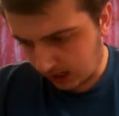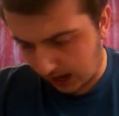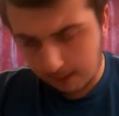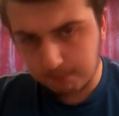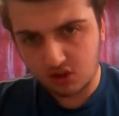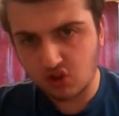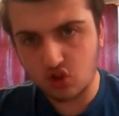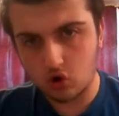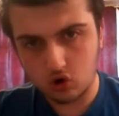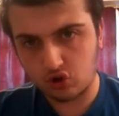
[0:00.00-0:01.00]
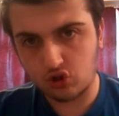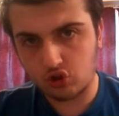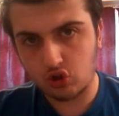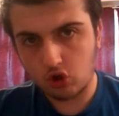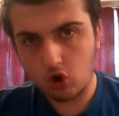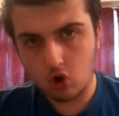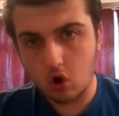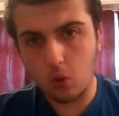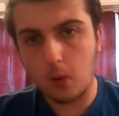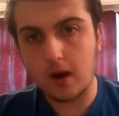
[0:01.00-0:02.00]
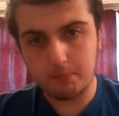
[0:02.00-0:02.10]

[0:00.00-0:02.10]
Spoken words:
can be sourced all the way